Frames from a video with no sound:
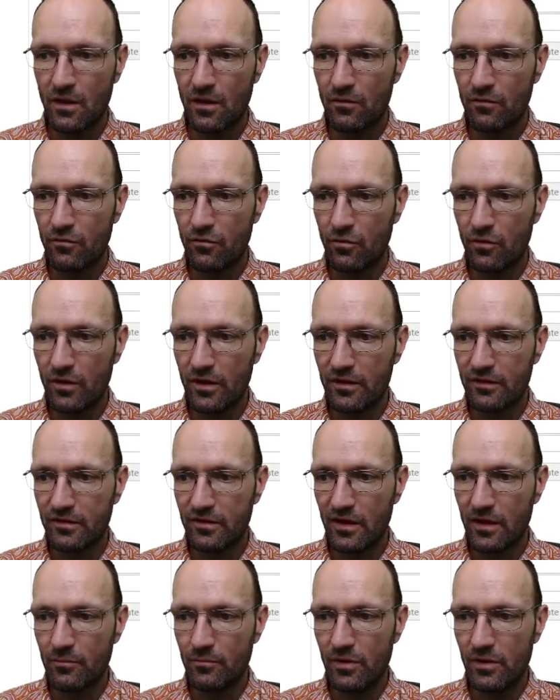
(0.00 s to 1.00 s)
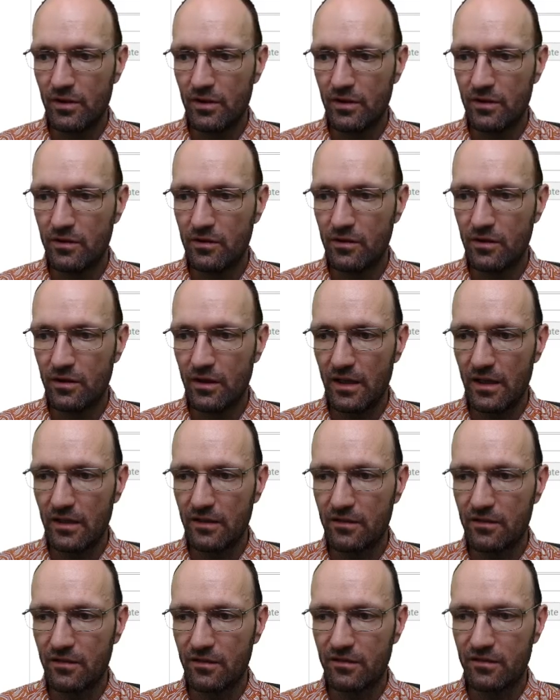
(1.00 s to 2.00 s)
For example, here
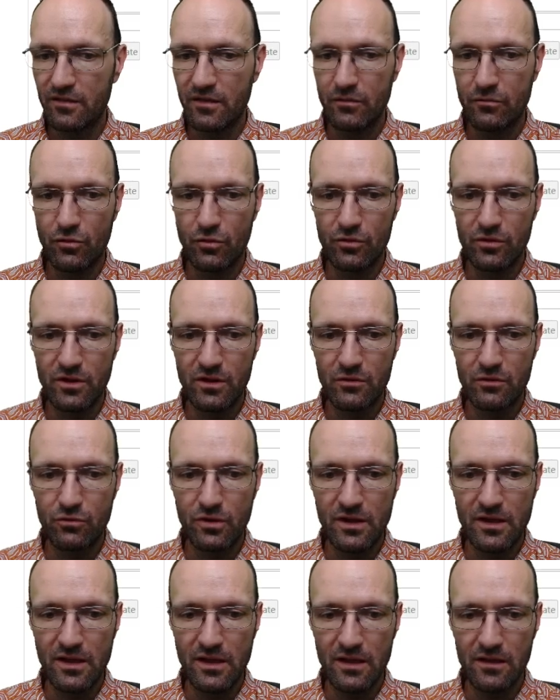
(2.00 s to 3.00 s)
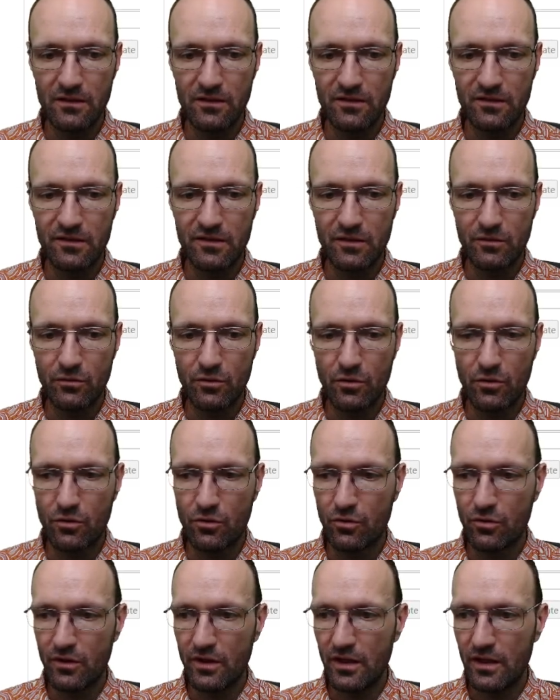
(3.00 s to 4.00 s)
at 0 degree and
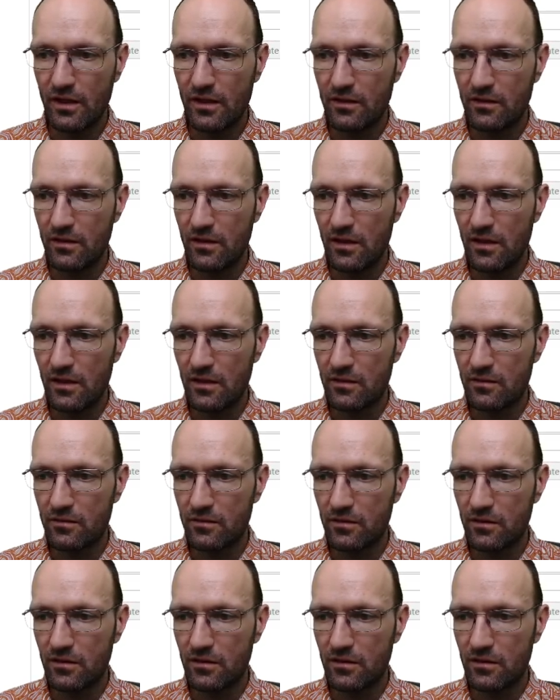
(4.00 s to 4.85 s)
0 and at